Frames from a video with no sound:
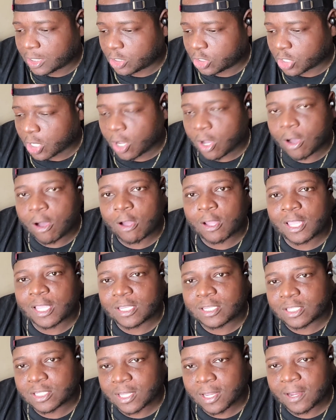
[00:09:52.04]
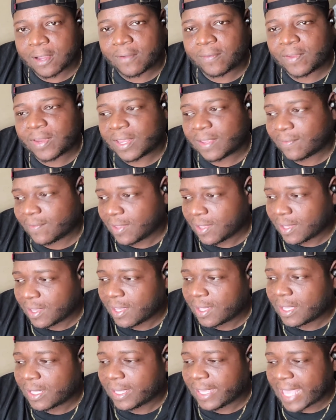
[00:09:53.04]
tall conservative
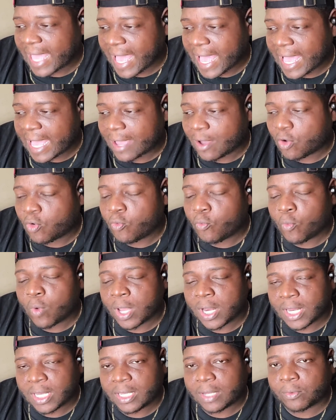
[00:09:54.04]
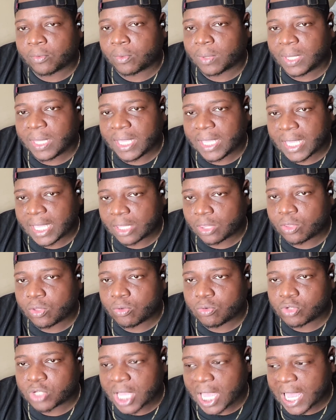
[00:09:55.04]
guy who wanted to really get
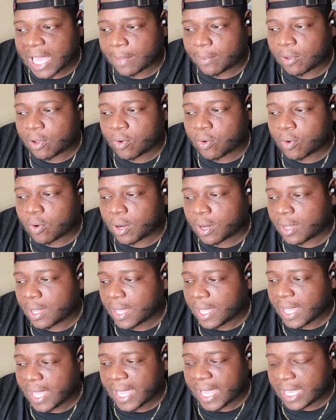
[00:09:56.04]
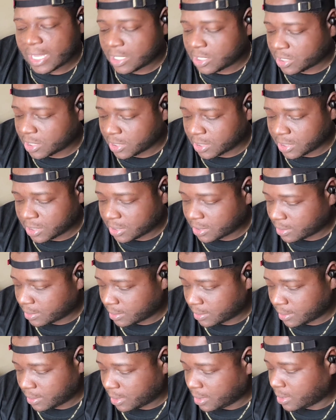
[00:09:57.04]
through Job Corps and just,
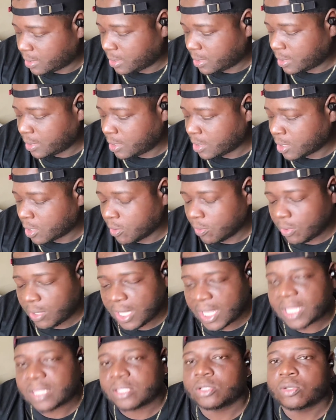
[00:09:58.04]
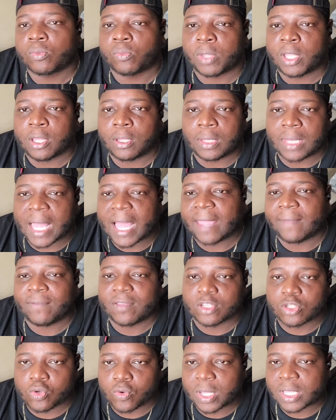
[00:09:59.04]
you know, get to real life
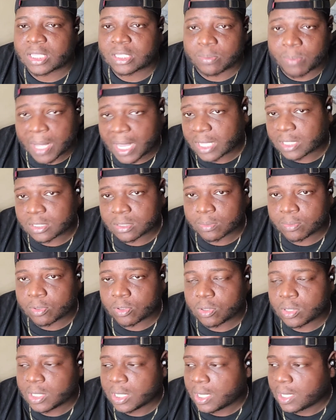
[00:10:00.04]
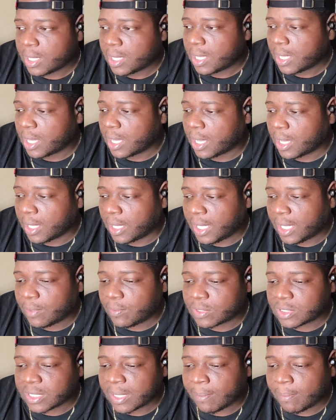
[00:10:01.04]
as quick as possible. He
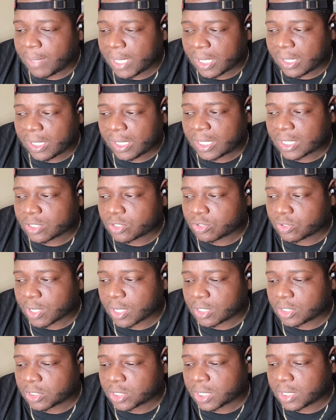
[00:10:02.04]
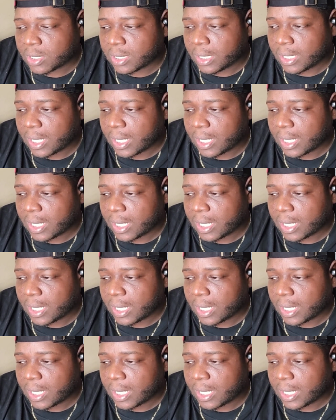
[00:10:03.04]
was in building construction.